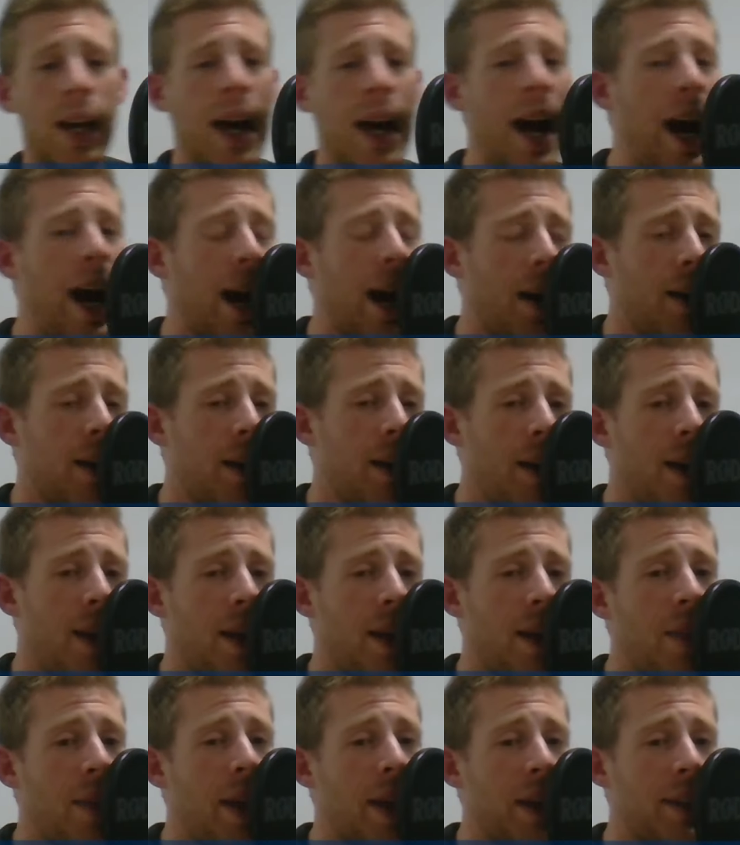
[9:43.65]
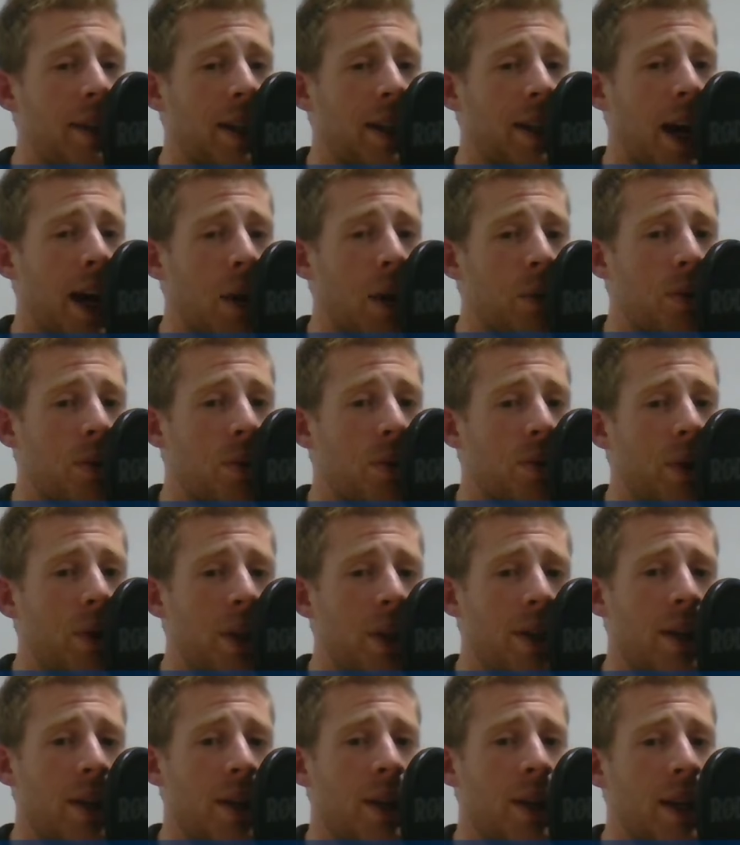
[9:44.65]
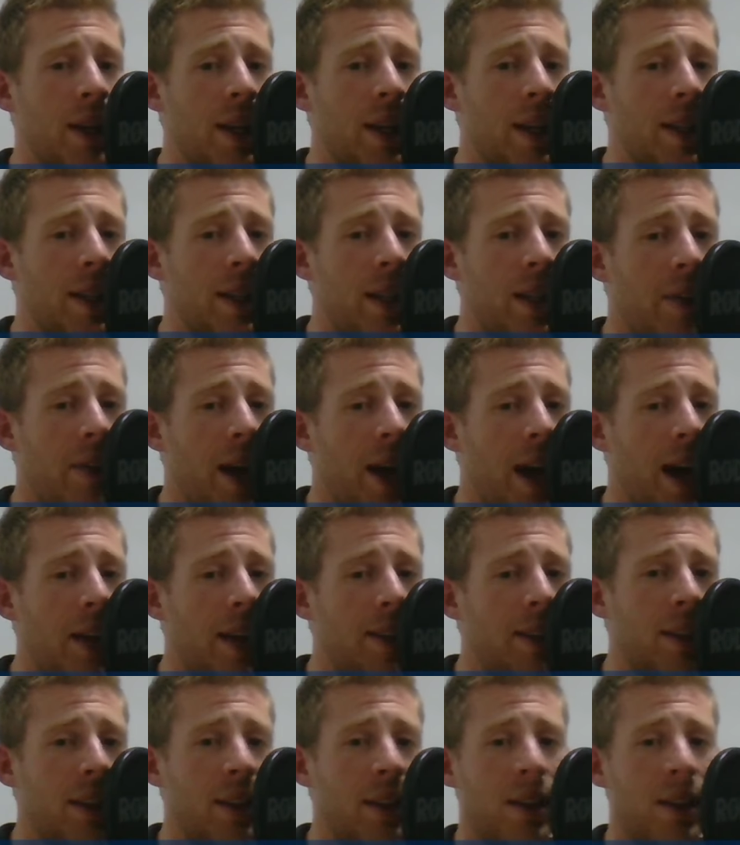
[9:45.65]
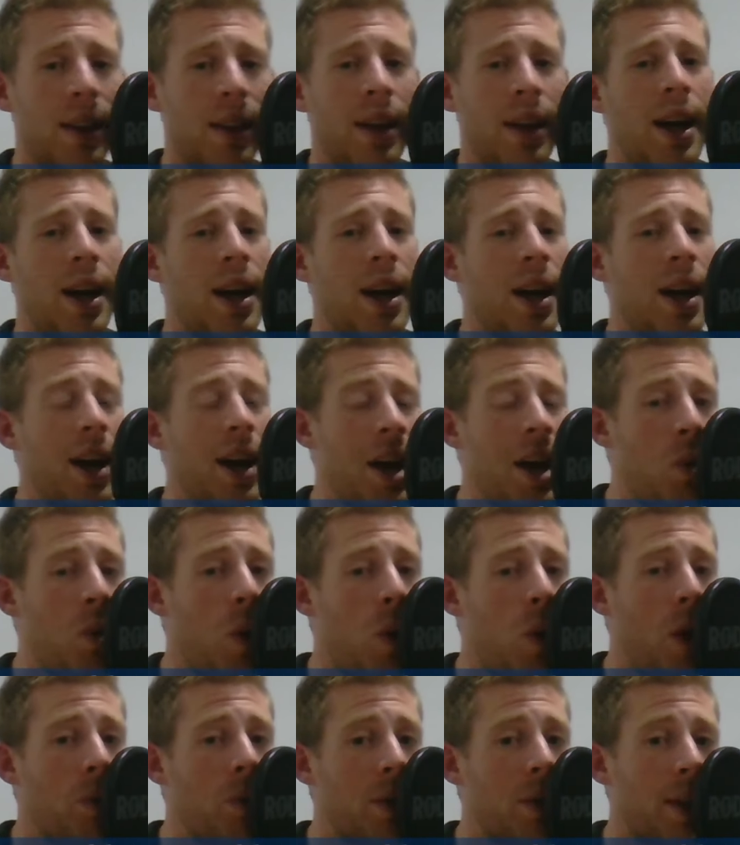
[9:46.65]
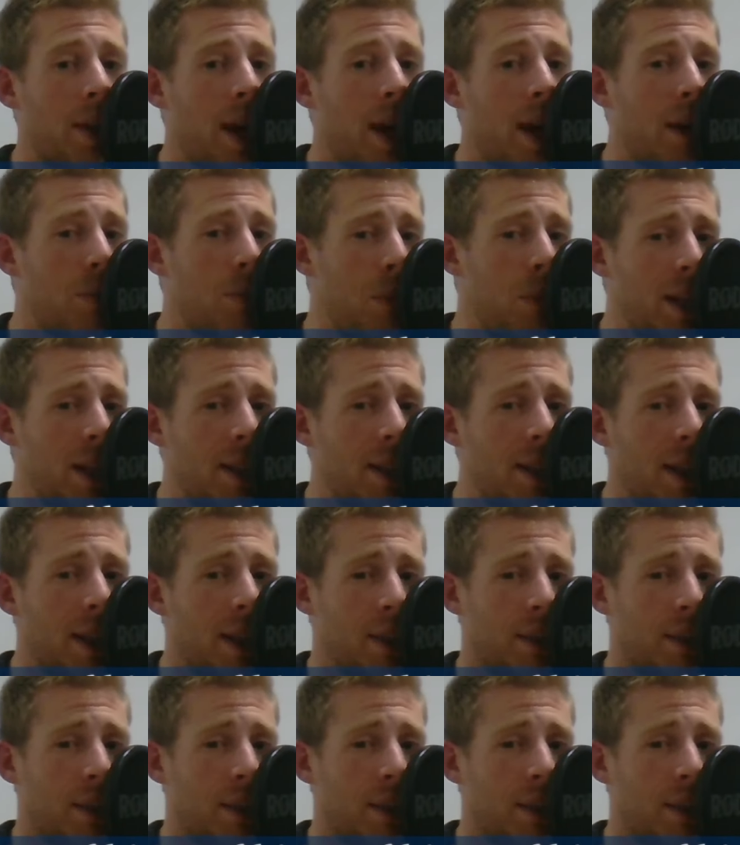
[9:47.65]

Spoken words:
Ah, that accounts for it, said the Hatter. He won't stand beating.